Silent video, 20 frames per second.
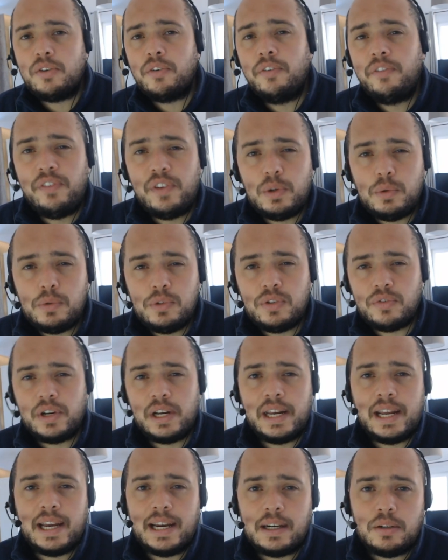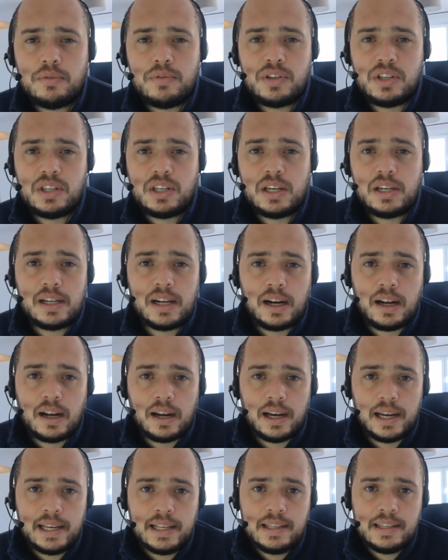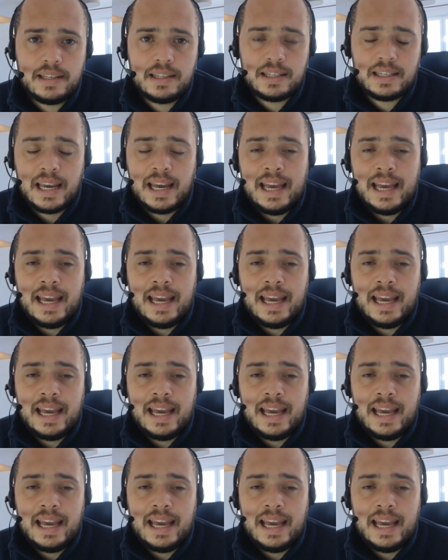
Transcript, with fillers: filtering out certain clients